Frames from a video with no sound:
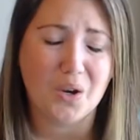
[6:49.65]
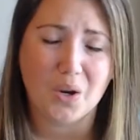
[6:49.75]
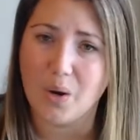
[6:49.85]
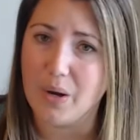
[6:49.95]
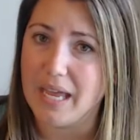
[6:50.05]

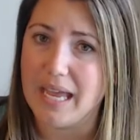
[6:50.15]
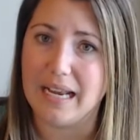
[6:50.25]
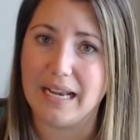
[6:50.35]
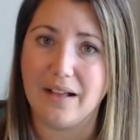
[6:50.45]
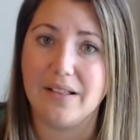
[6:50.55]
go
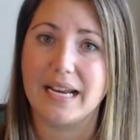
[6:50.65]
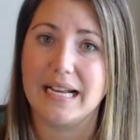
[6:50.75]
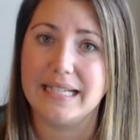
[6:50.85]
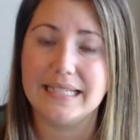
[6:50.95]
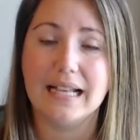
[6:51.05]
ahead. Now, like
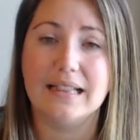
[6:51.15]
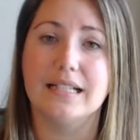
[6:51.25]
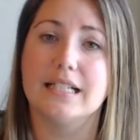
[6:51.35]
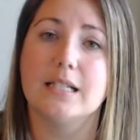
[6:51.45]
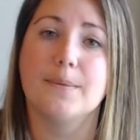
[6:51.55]
I said,
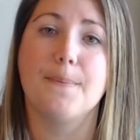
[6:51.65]
this is